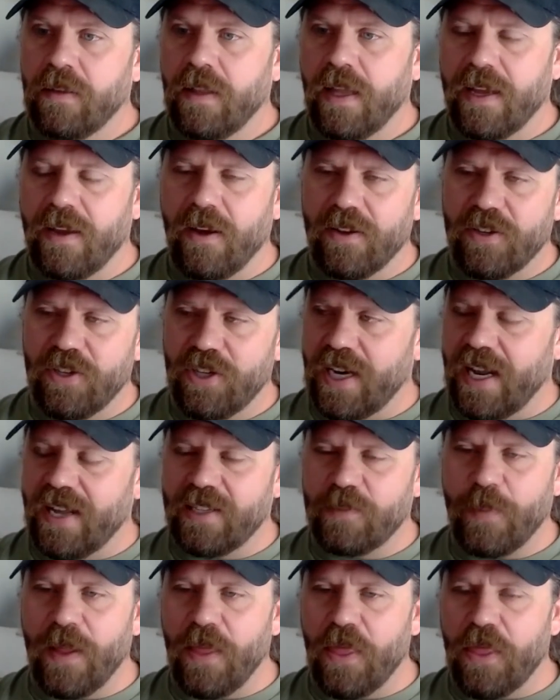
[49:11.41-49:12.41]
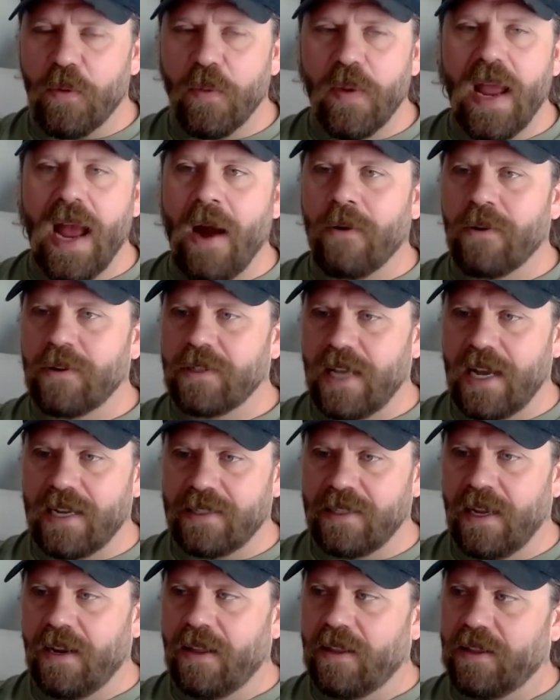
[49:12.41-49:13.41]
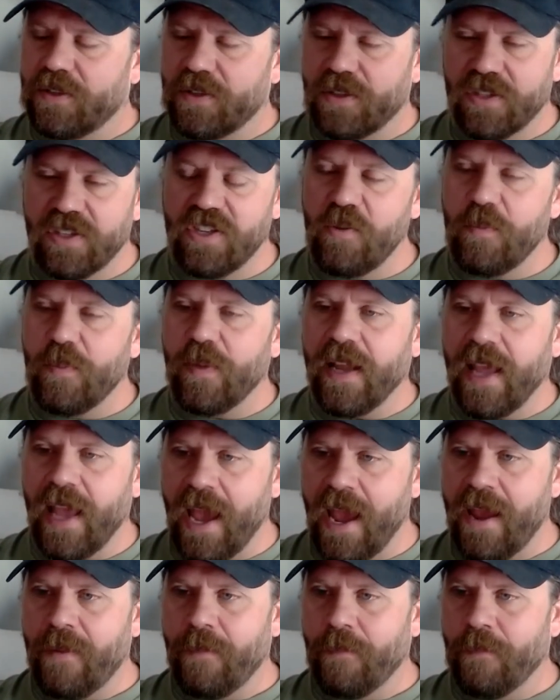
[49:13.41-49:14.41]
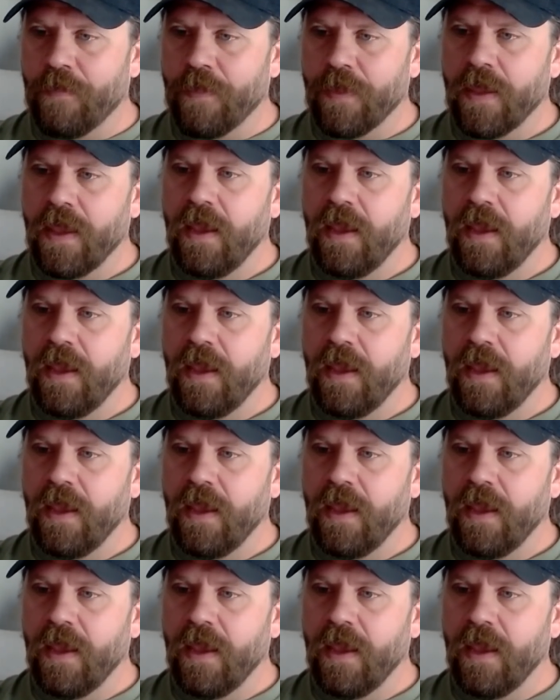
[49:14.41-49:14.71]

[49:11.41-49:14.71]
Like, oh shit, I spent 3 hours last night on this stupid game.